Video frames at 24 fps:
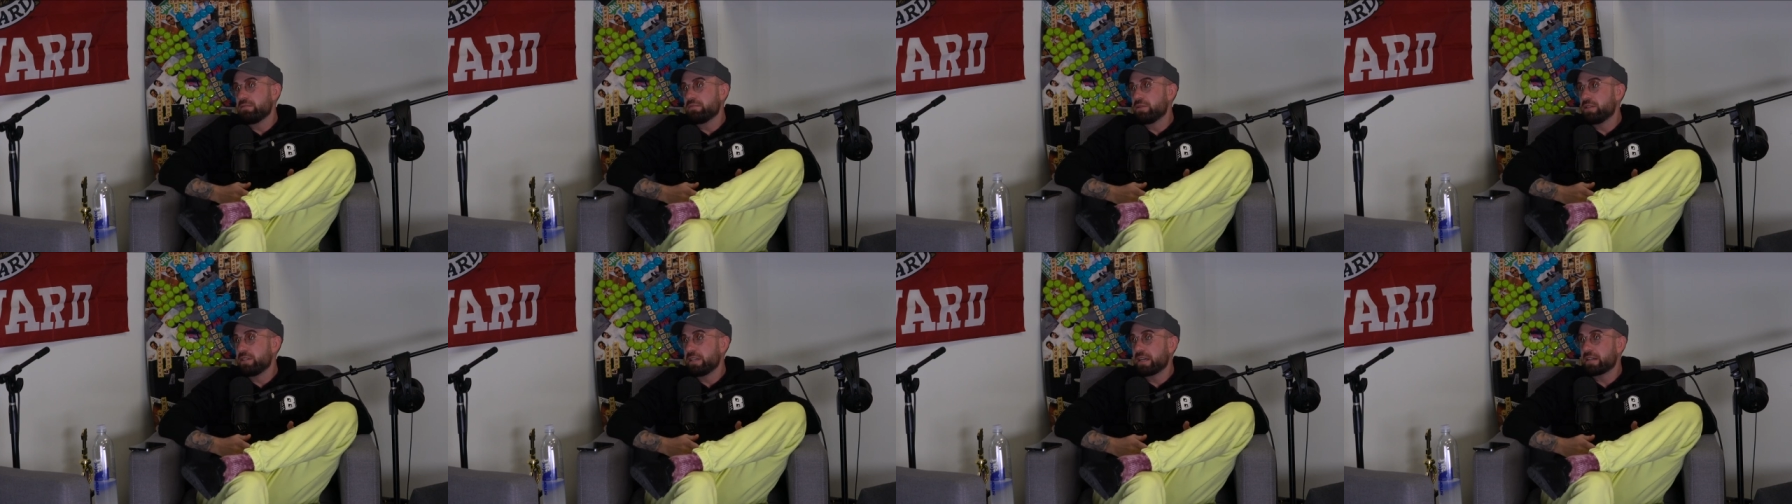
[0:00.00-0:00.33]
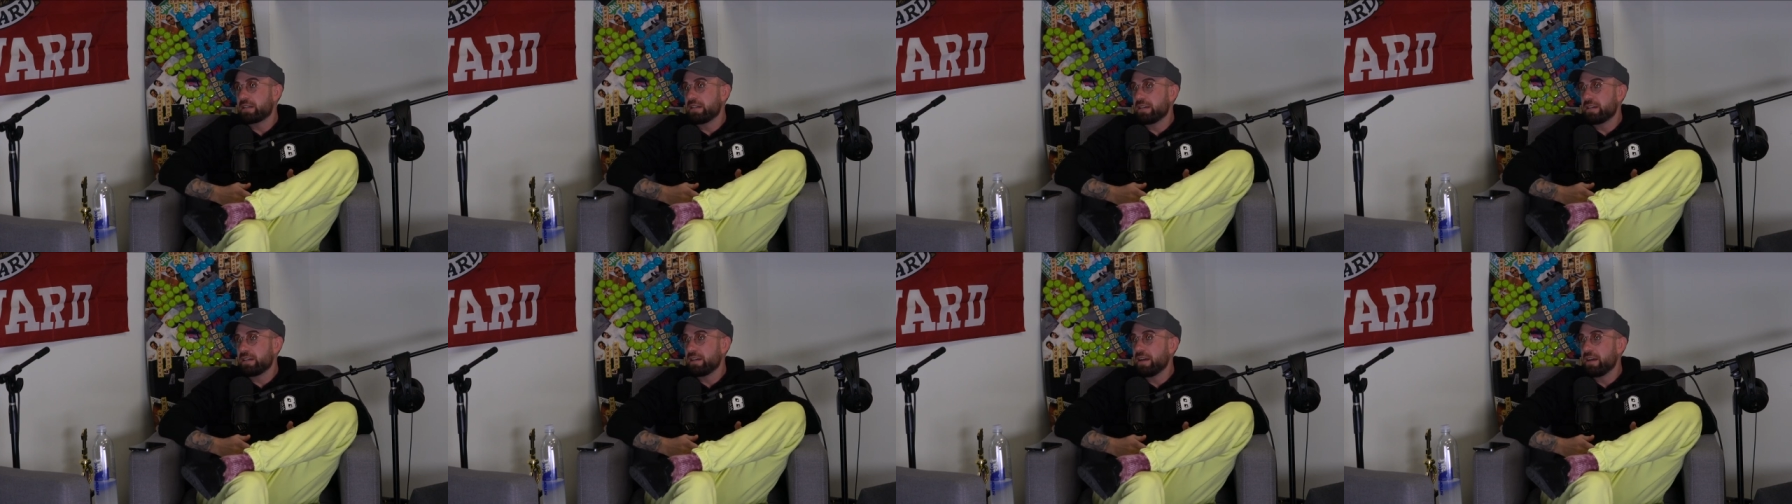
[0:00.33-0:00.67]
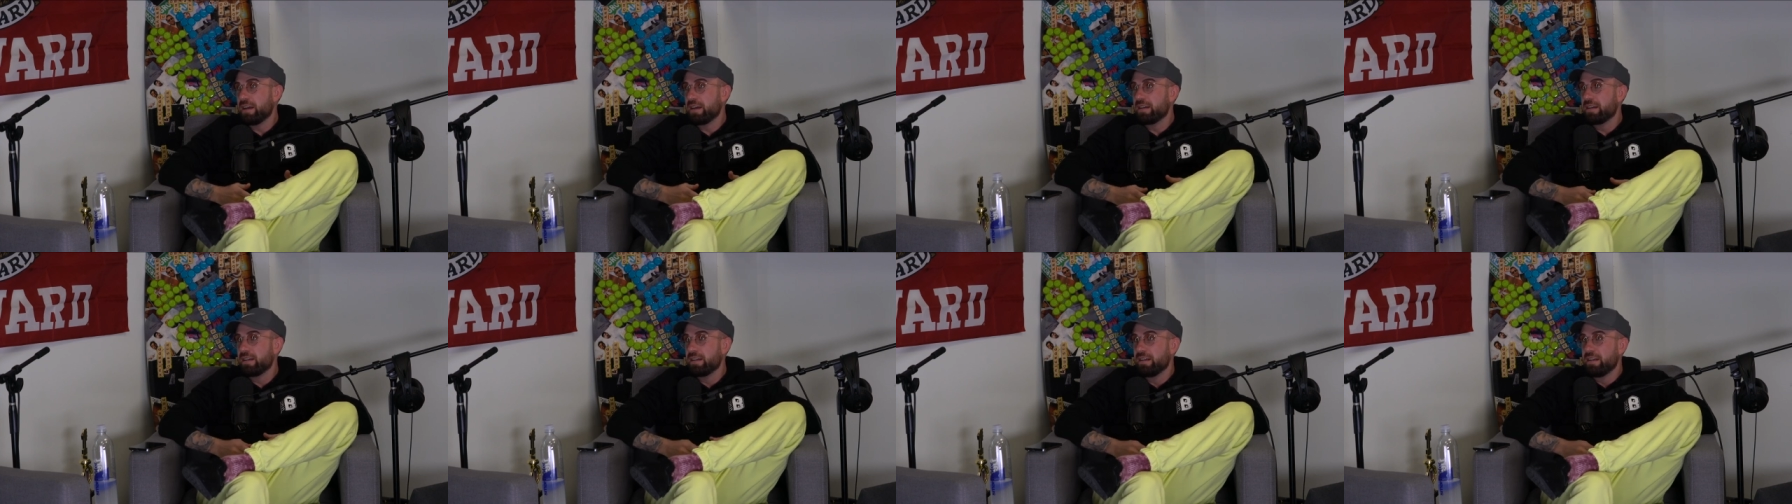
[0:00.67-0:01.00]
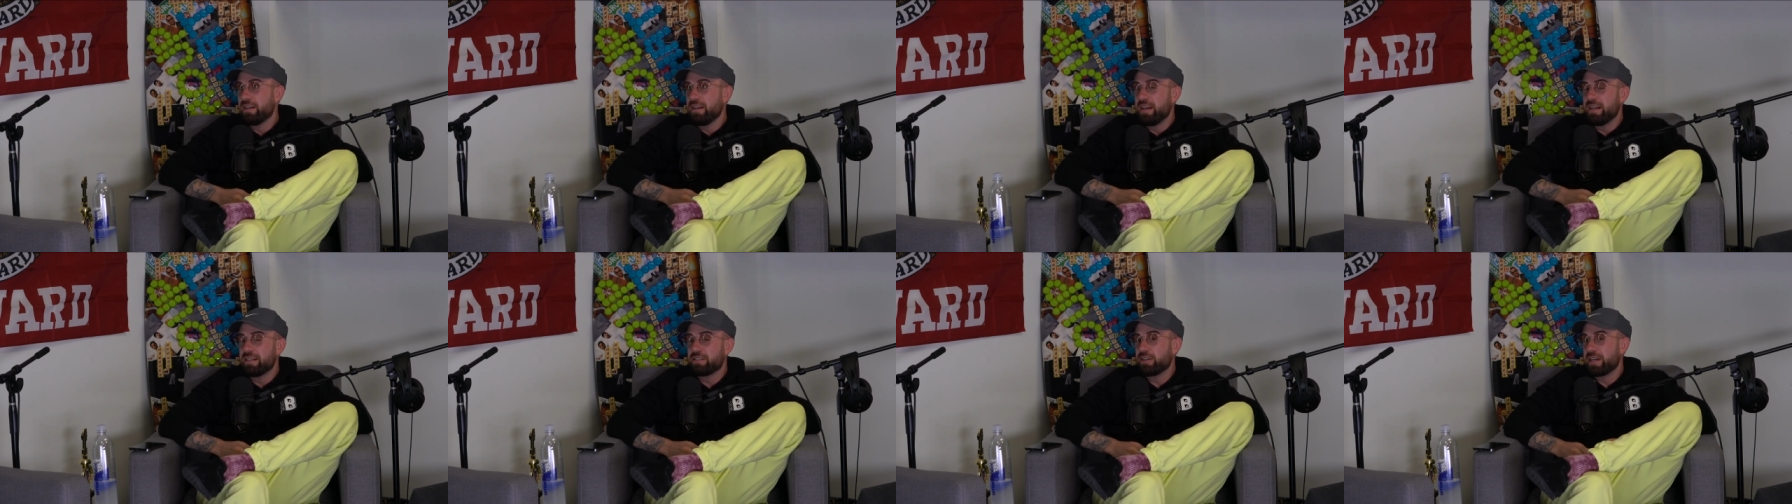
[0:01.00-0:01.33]
protecting. Yeah.
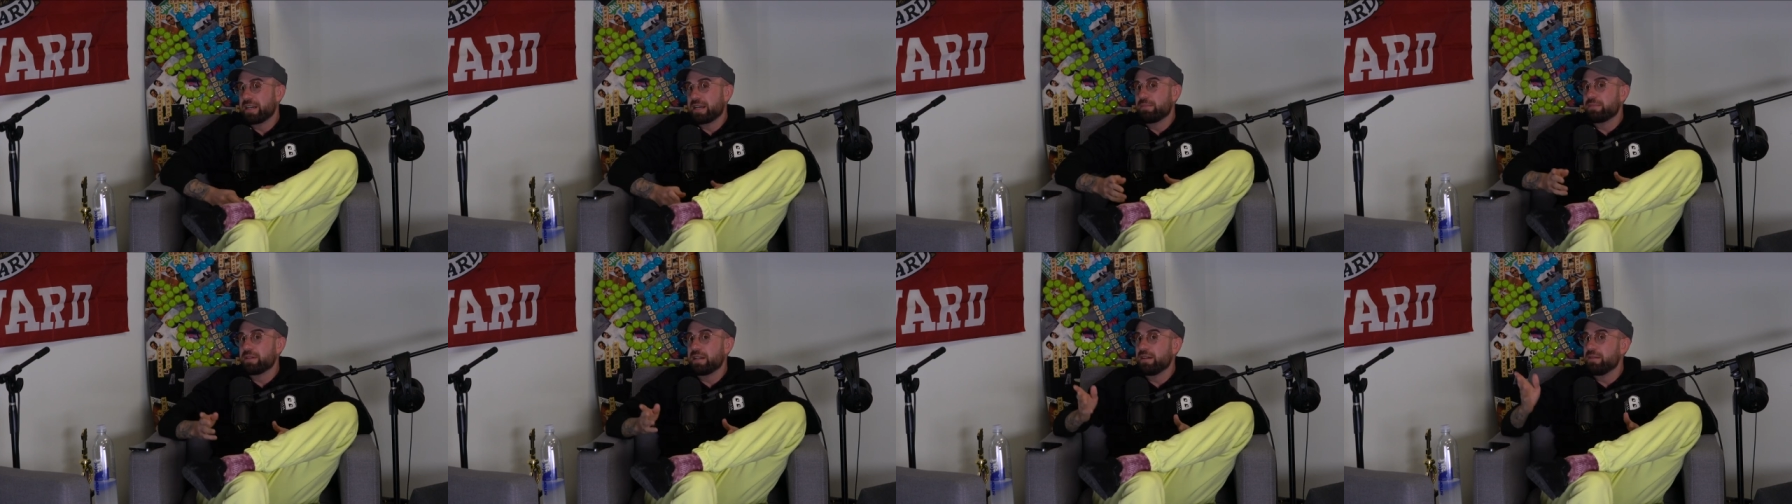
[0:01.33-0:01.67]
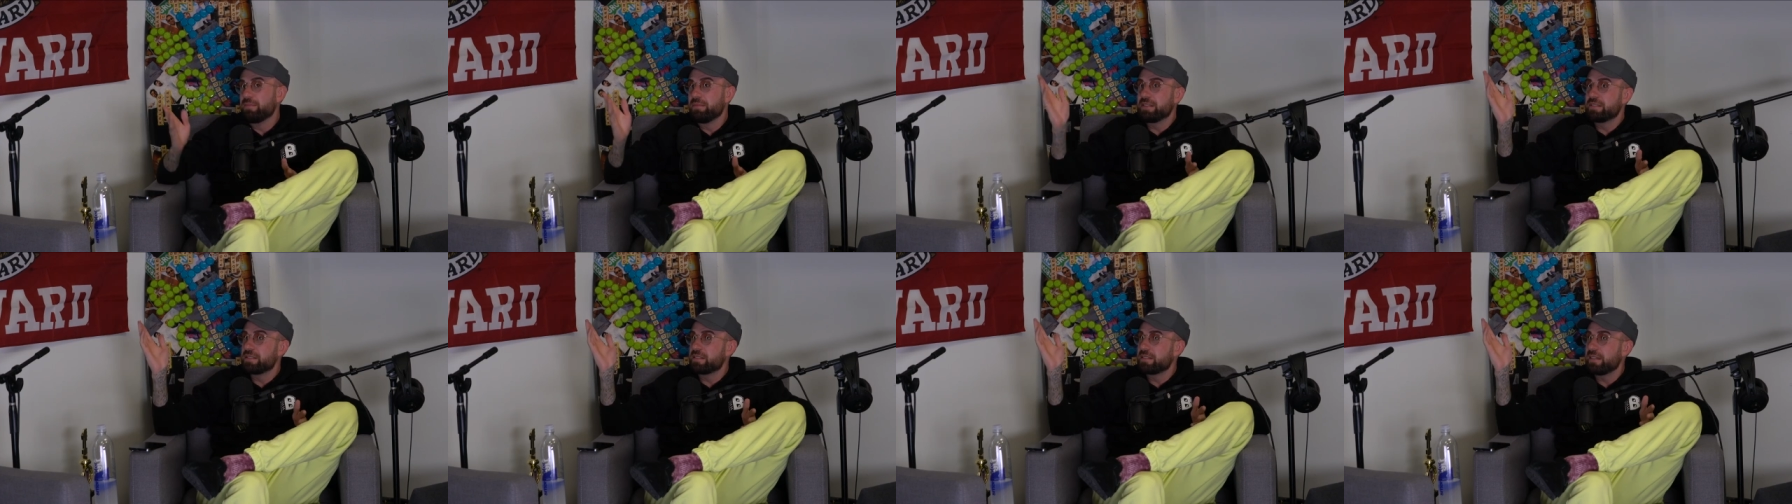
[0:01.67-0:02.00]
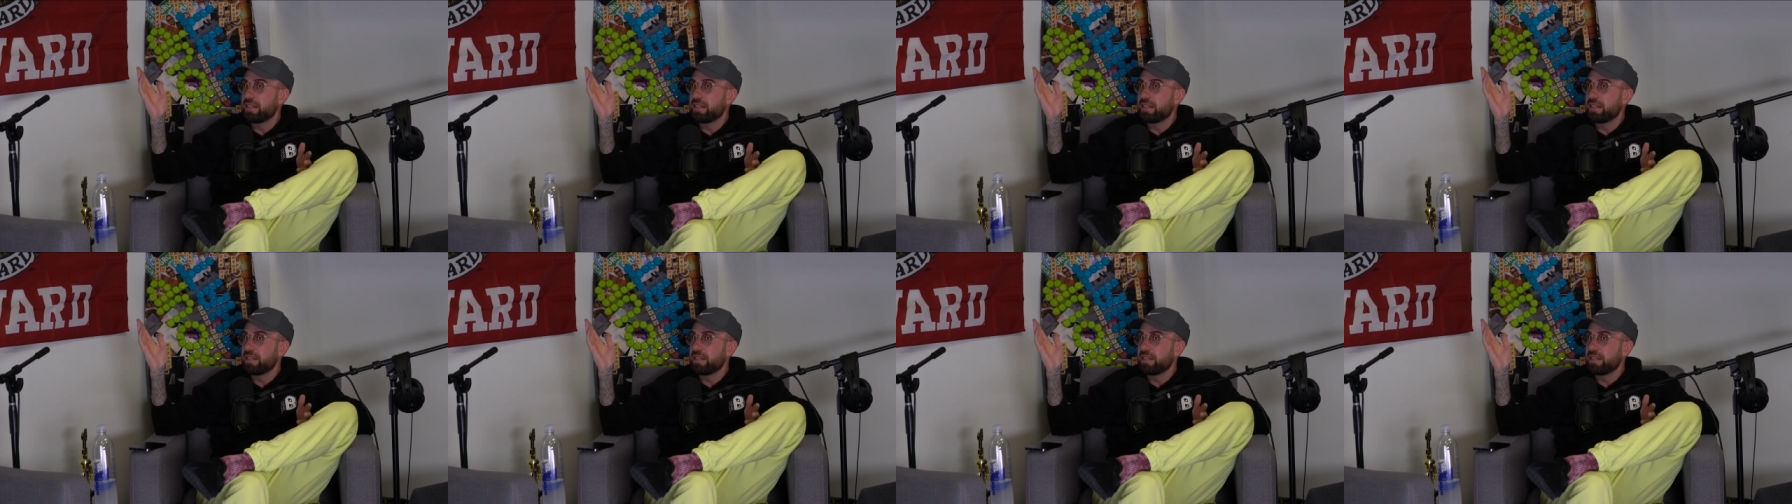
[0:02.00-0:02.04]
It's like I'm gonna miss.